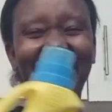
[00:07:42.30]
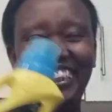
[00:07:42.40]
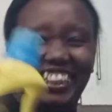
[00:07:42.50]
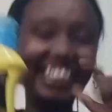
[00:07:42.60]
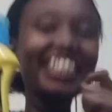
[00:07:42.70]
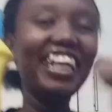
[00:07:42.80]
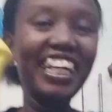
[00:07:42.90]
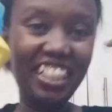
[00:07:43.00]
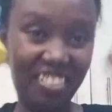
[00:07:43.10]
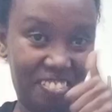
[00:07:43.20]
for me, I'm
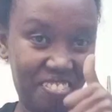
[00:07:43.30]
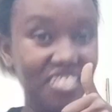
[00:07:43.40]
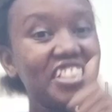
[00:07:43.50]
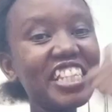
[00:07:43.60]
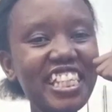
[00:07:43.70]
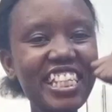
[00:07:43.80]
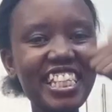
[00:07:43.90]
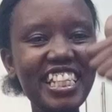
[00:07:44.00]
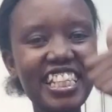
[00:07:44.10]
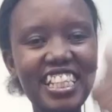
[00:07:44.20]
using a
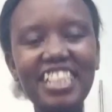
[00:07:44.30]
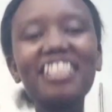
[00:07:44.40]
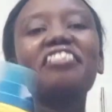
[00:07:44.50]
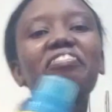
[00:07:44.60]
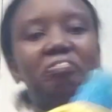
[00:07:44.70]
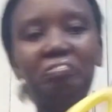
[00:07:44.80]
cooking fresh